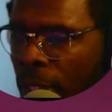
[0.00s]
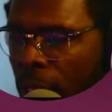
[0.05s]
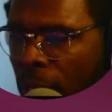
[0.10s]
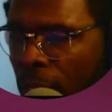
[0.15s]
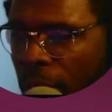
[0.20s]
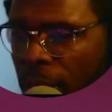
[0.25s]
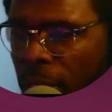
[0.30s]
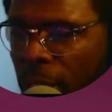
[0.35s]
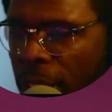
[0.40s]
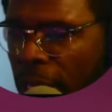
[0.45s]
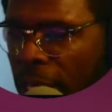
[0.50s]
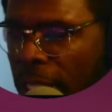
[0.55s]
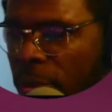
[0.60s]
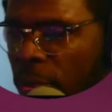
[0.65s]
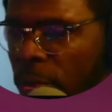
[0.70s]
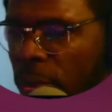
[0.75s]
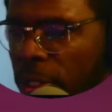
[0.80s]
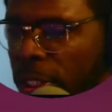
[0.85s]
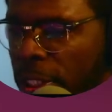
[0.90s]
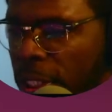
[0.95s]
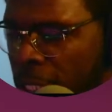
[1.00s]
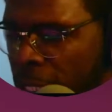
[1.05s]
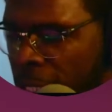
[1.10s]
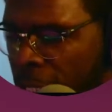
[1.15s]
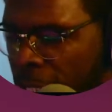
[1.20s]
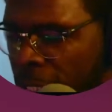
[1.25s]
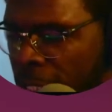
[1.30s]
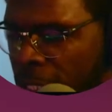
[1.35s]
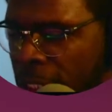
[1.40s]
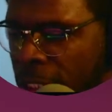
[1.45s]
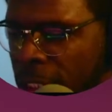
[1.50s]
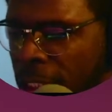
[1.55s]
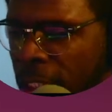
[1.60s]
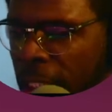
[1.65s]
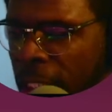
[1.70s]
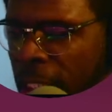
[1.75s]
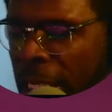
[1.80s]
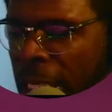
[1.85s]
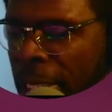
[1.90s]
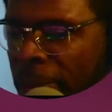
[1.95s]
The next one is
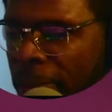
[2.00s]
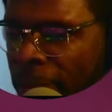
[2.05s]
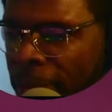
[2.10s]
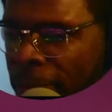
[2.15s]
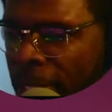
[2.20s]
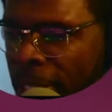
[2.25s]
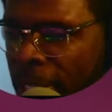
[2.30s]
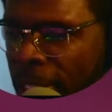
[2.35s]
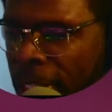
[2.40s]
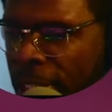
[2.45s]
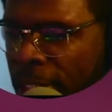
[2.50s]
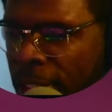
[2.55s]
mv.